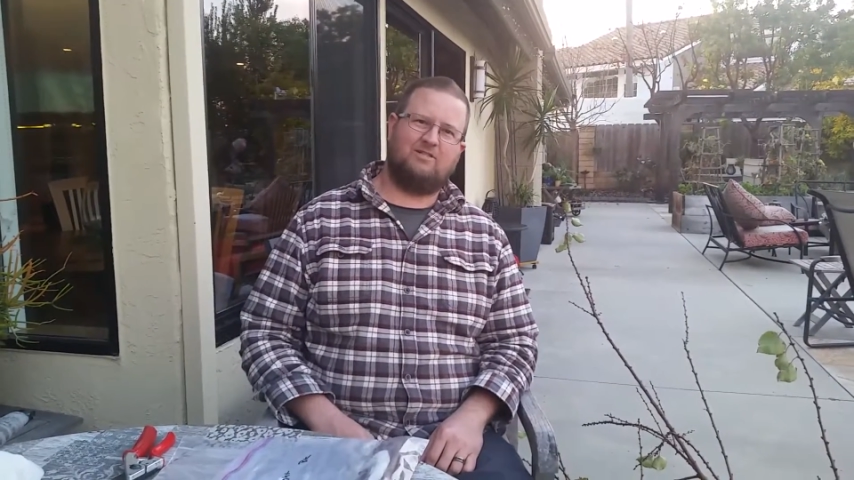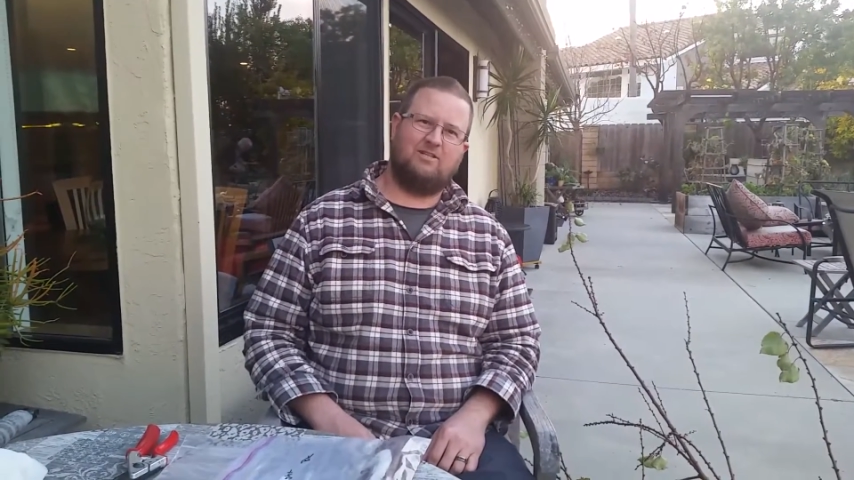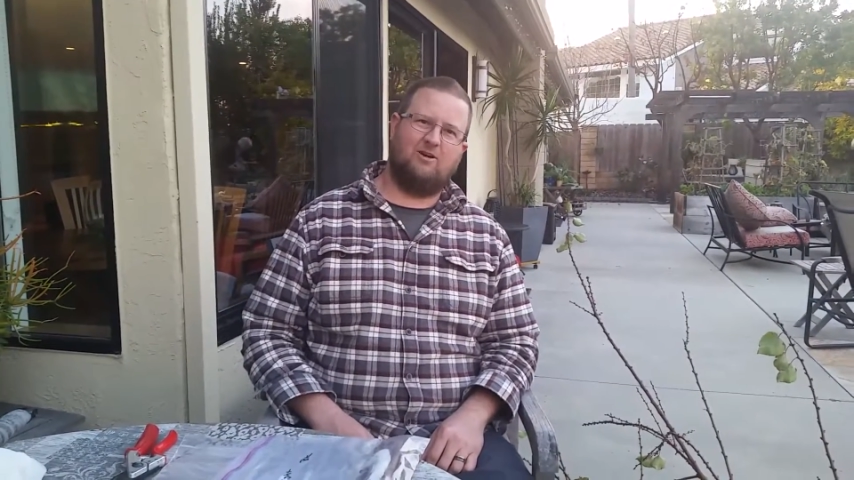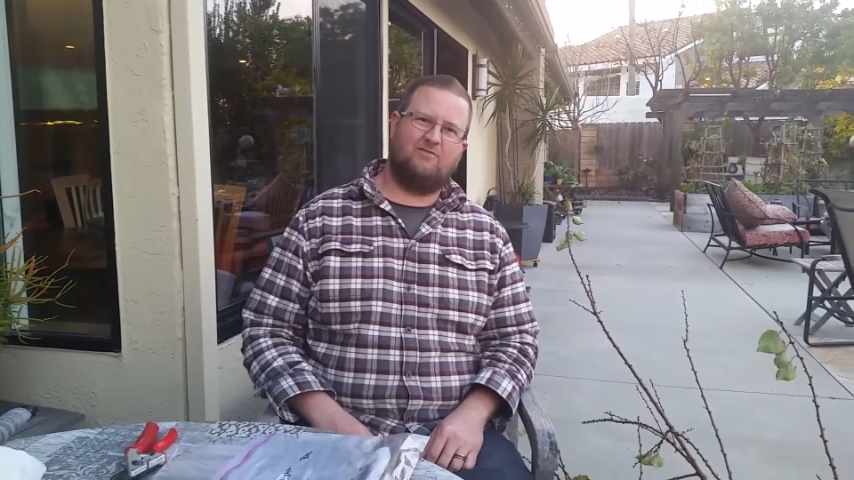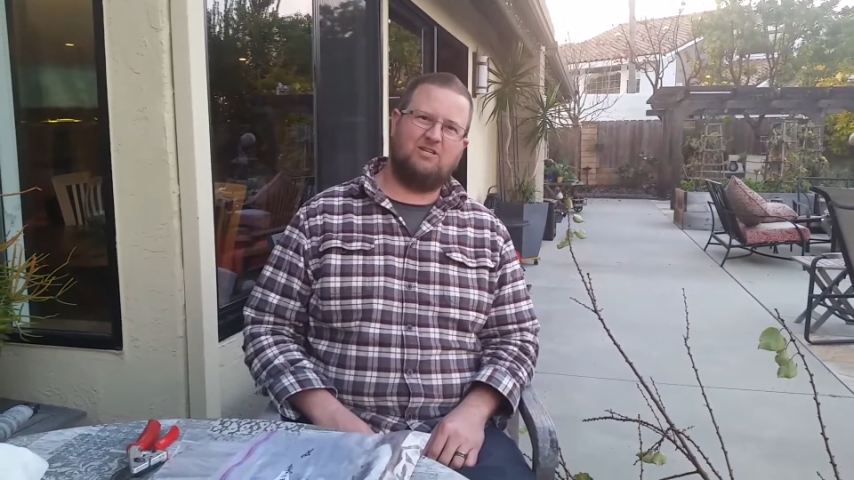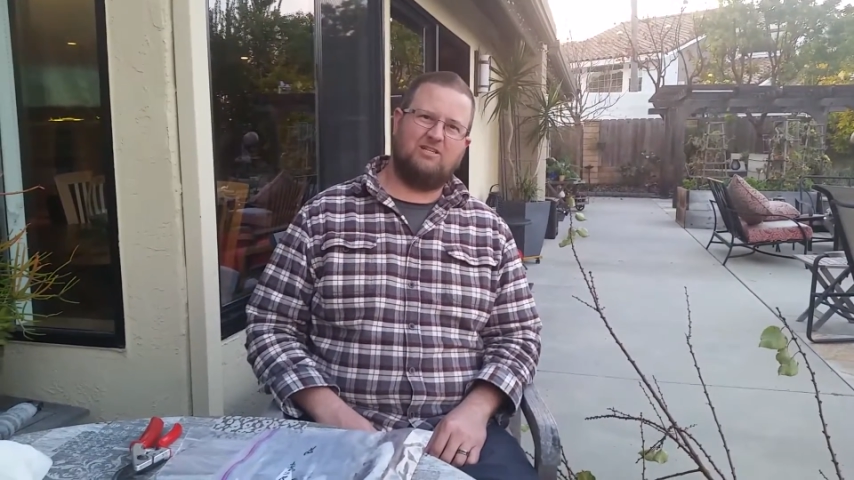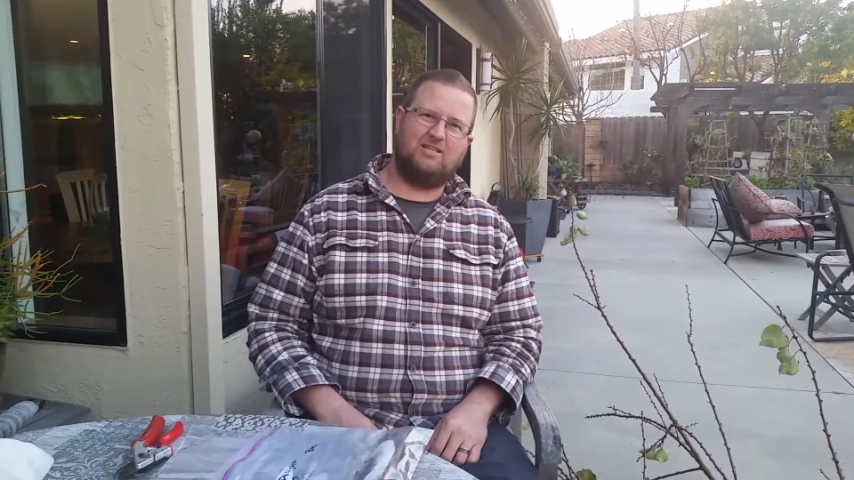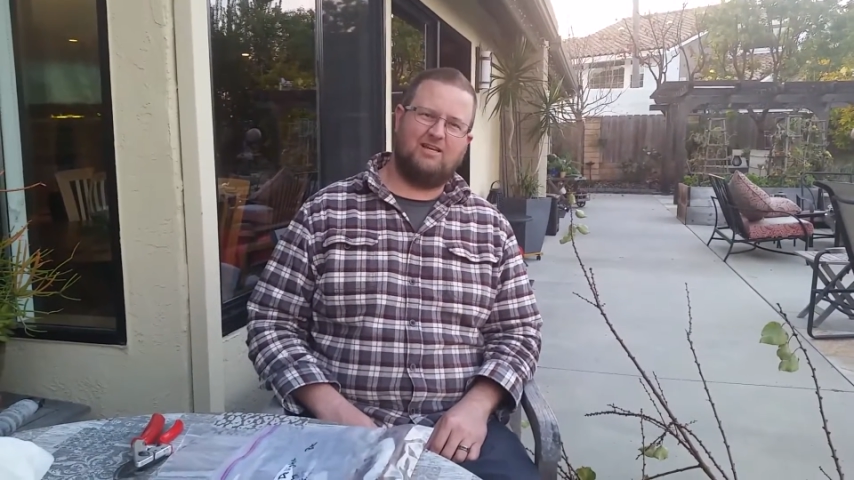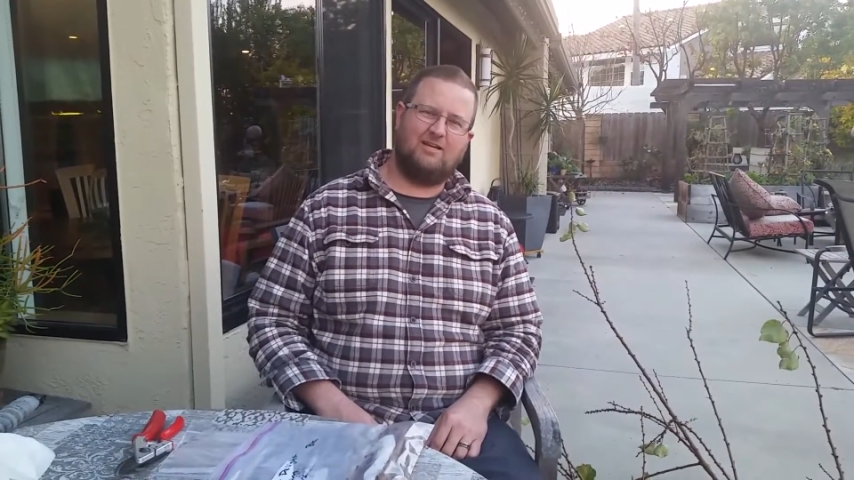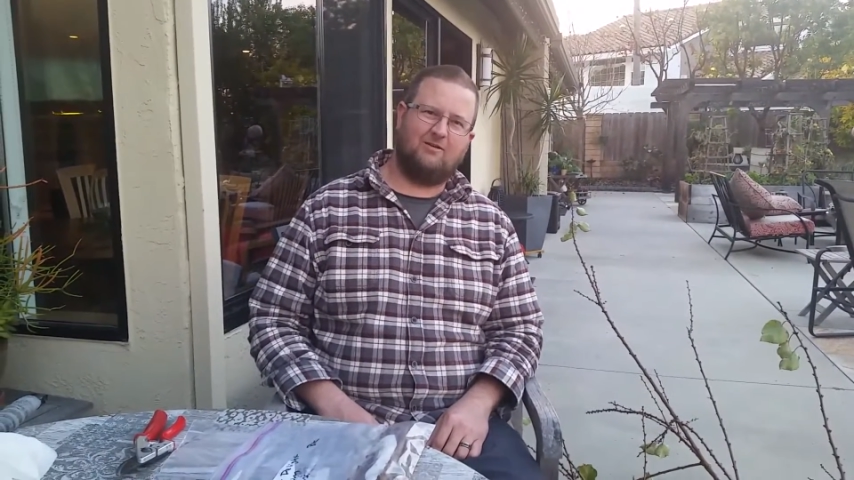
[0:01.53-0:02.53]
CRFG
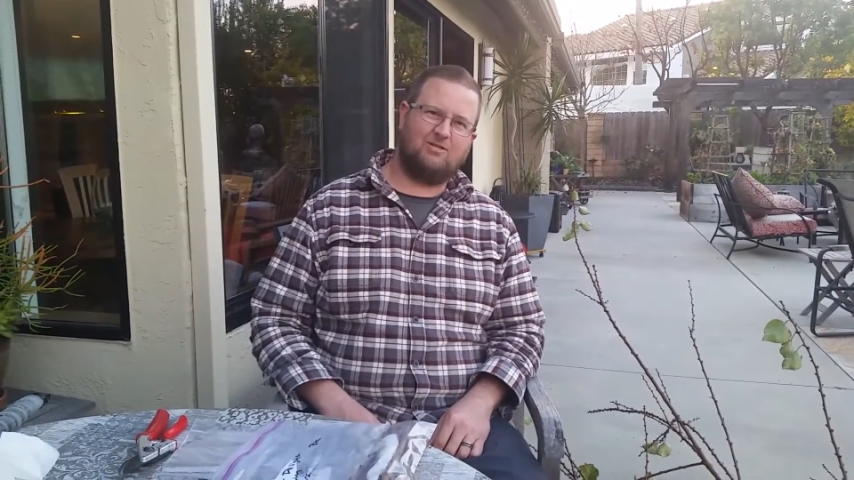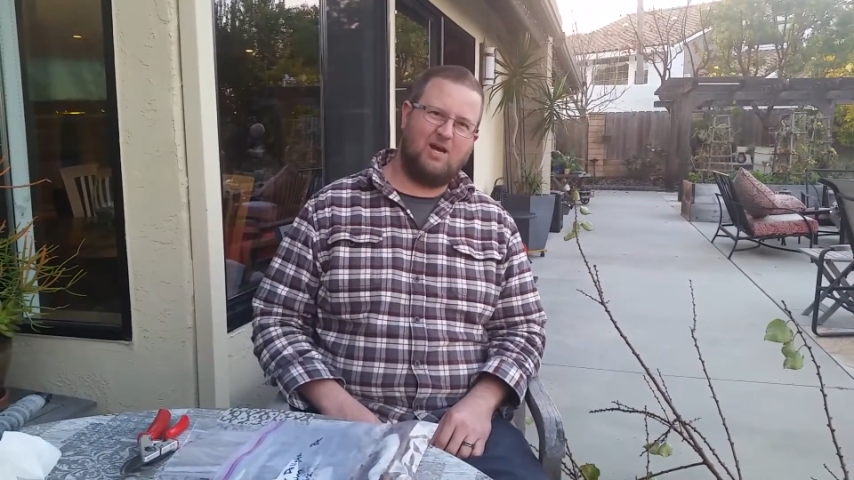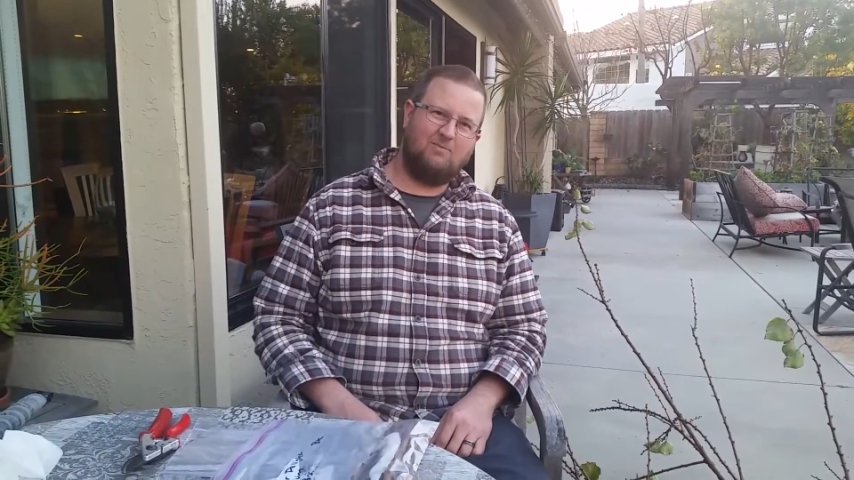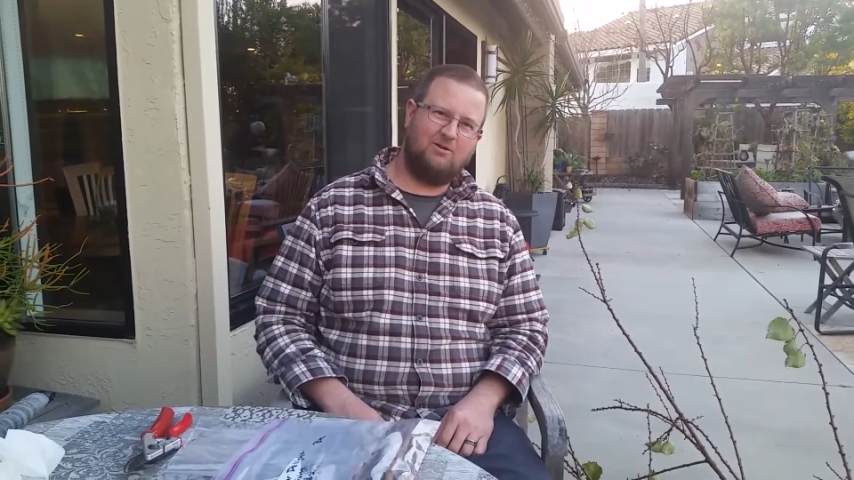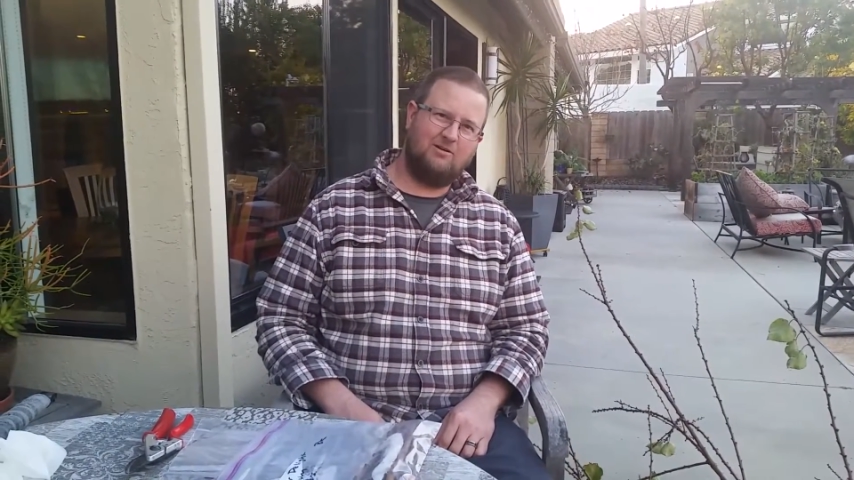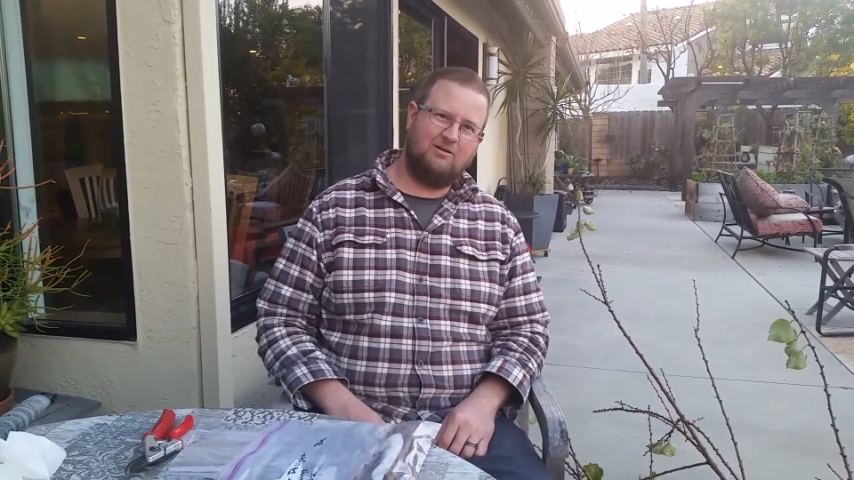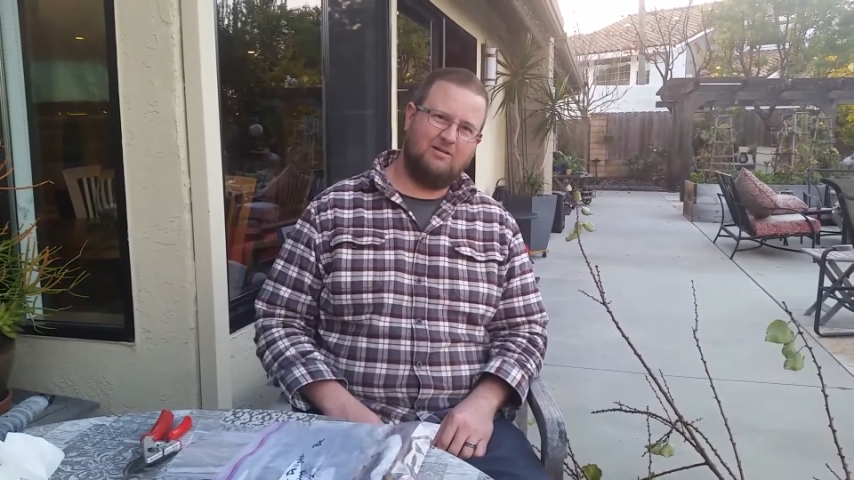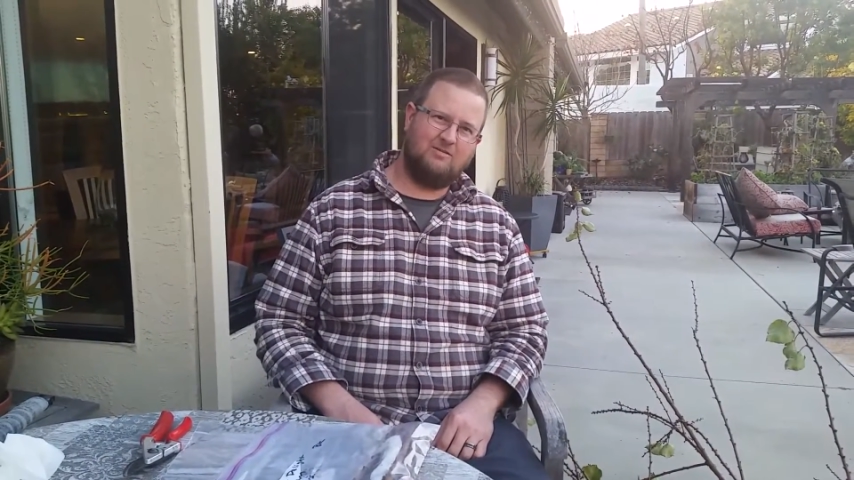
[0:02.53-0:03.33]
San Diego chapter,